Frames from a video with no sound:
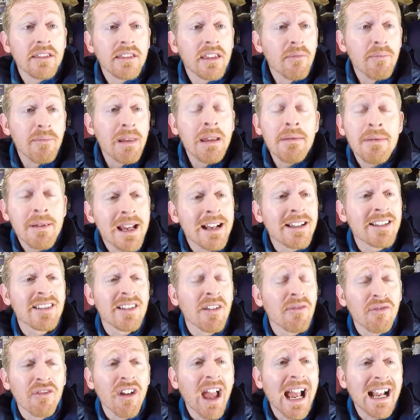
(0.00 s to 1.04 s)
Maybe it's the
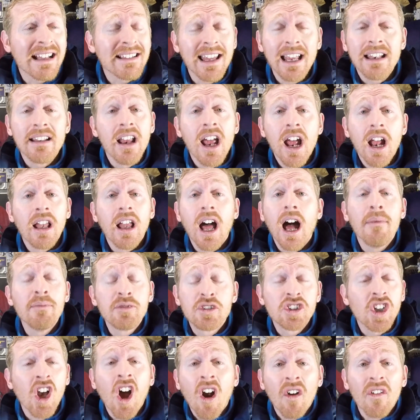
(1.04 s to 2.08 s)
fact that, I'm
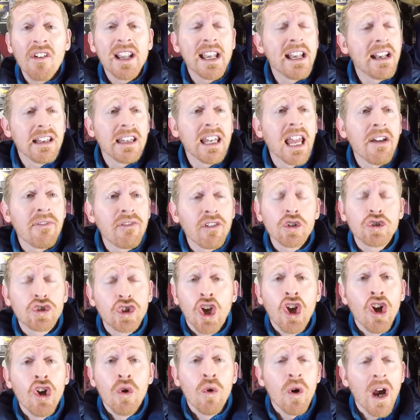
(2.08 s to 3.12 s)
sorry, level
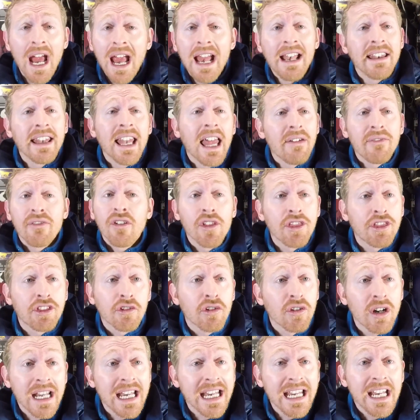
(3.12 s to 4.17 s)
2 and level
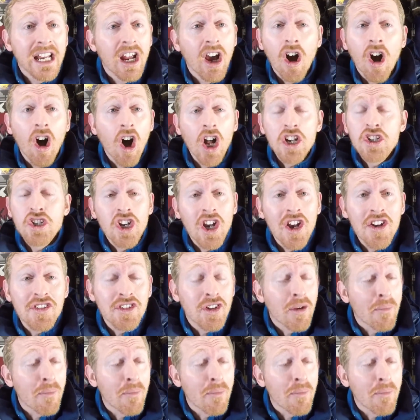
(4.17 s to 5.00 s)
3 are just